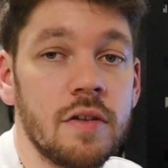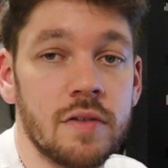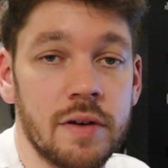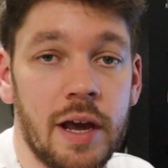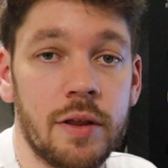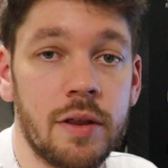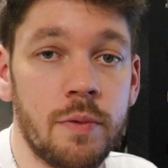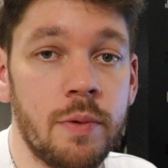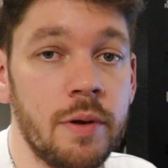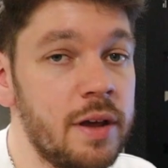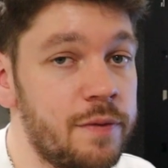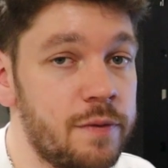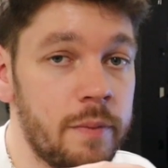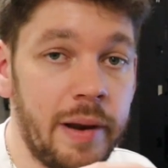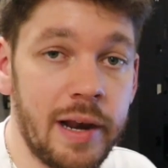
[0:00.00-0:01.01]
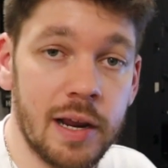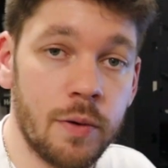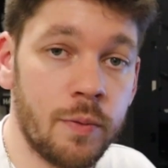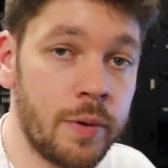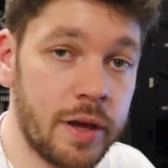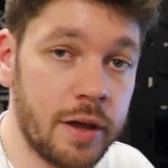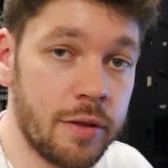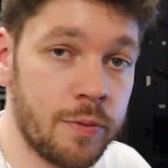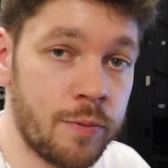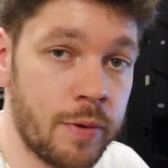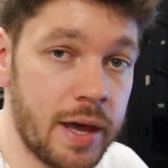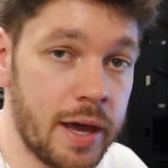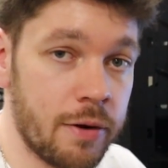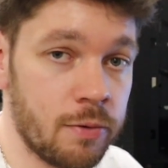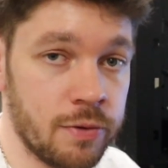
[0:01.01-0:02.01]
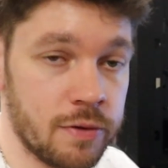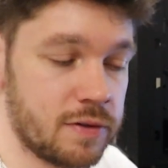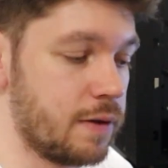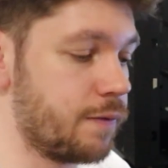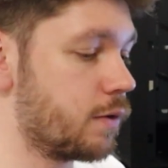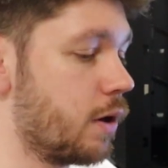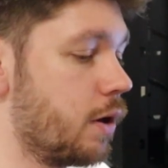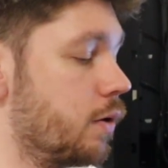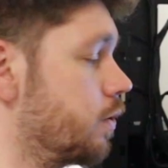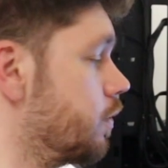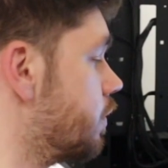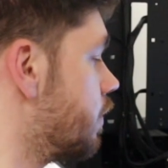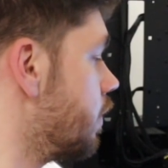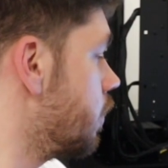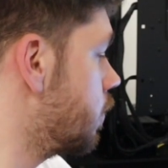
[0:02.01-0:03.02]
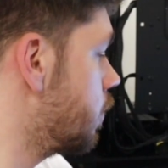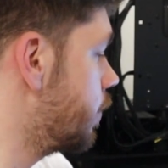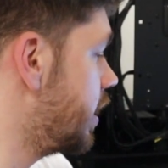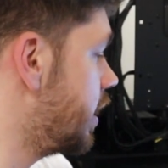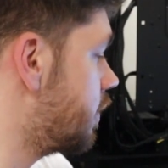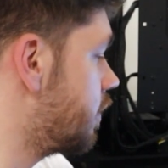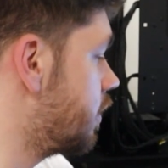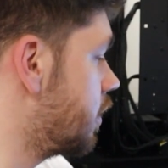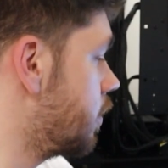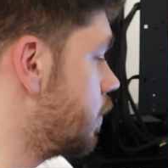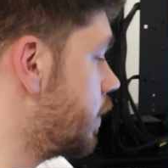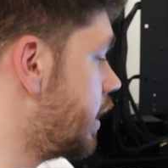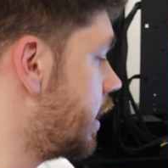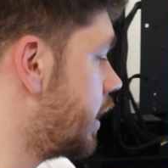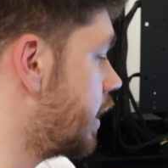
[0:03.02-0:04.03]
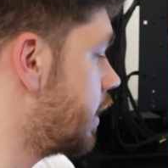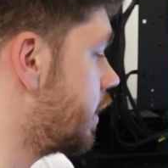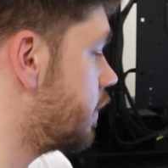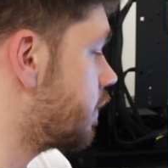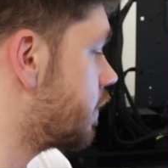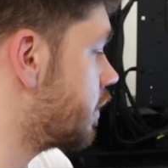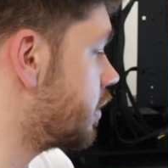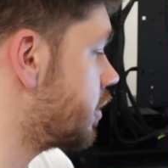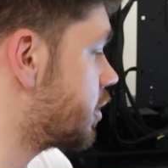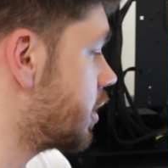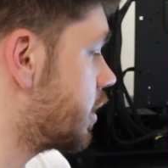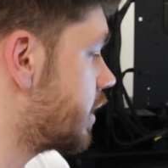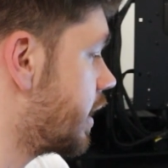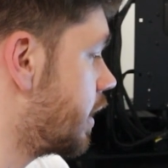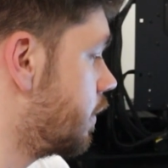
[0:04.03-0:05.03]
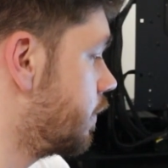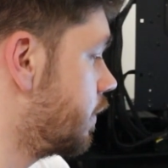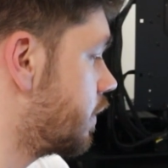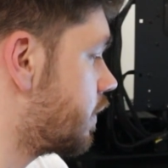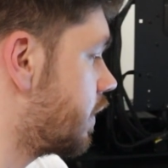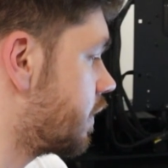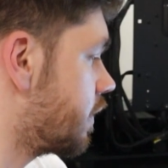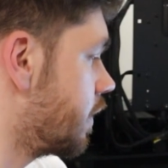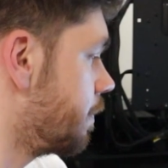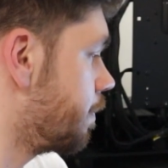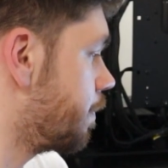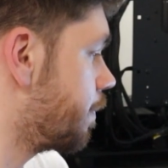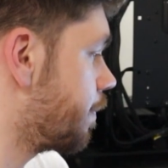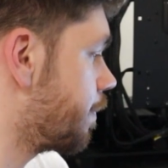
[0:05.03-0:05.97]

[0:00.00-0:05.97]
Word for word: So now that we're familiar with where all the stuff goes, all we need to do is shut down the system.